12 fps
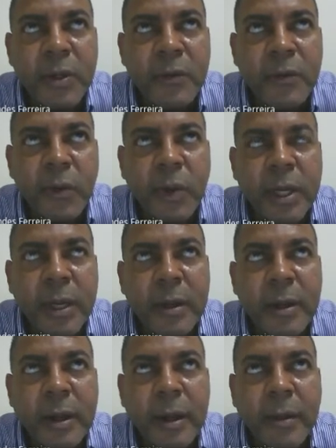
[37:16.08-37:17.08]
want
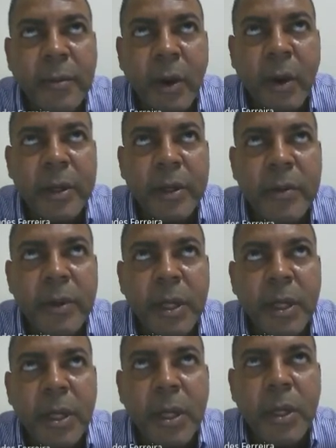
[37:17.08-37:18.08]
a model
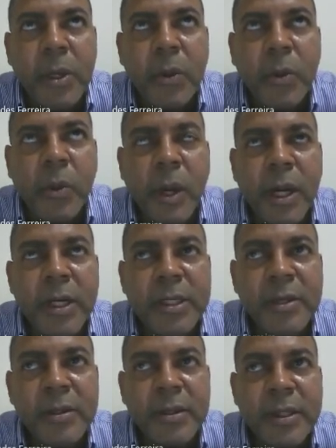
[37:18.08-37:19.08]
where
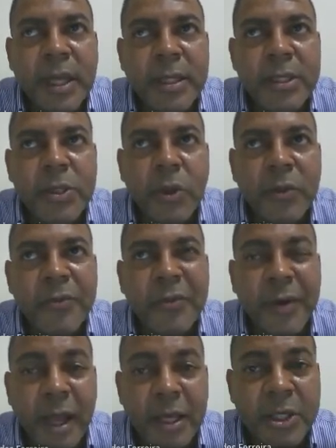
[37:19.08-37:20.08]
there is no
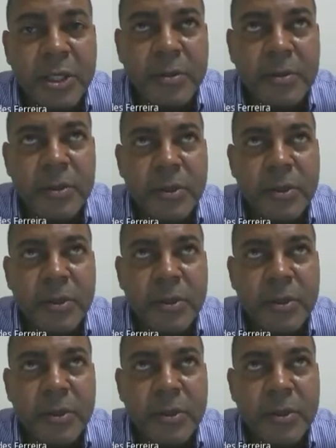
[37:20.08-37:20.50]
inflection,